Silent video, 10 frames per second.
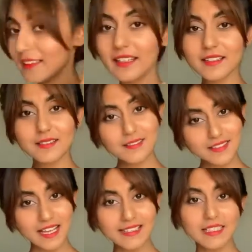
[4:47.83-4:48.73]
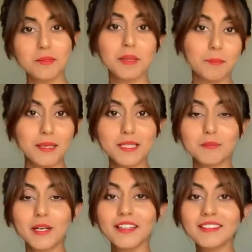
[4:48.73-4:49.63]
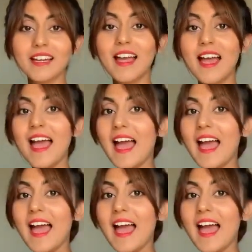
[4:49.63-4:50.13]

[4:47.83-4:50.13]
tiny baby's breath, and